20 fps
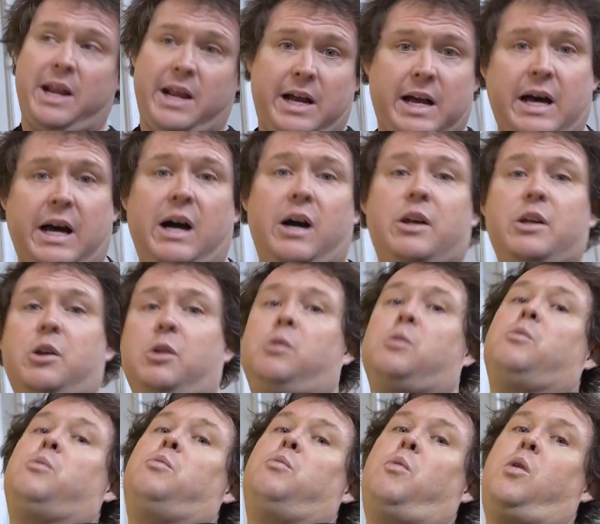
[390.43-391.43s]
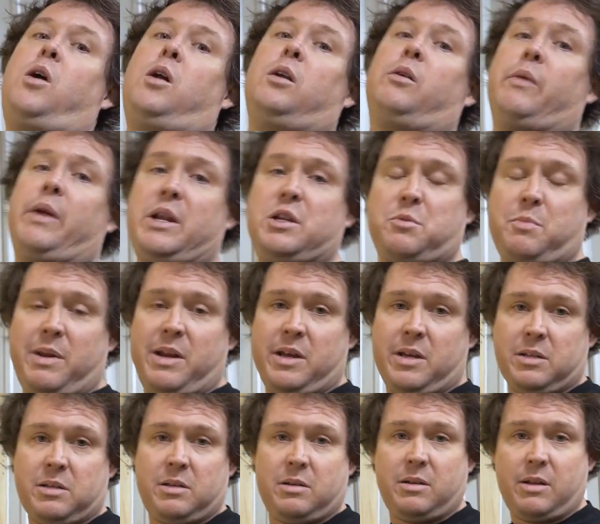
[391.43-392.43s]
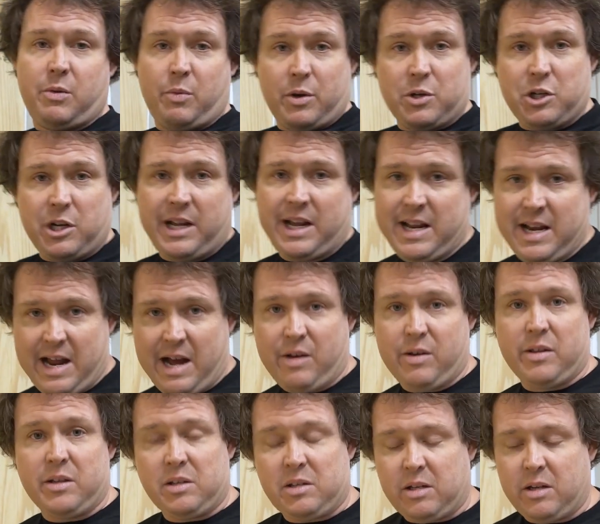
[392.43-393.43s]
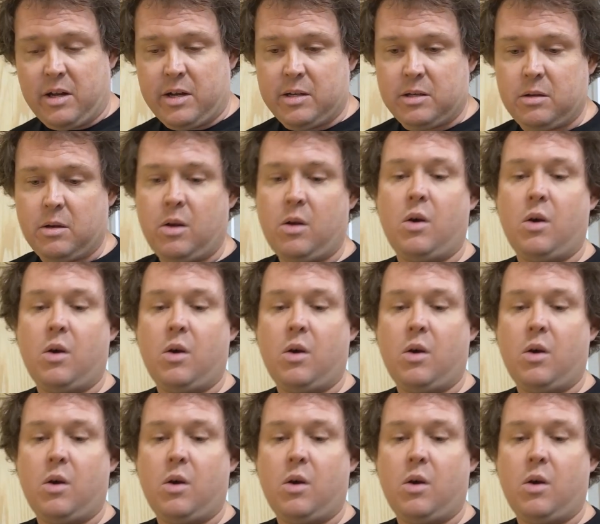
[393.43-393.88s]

on how your wall arrangement is and what you get down in the studs.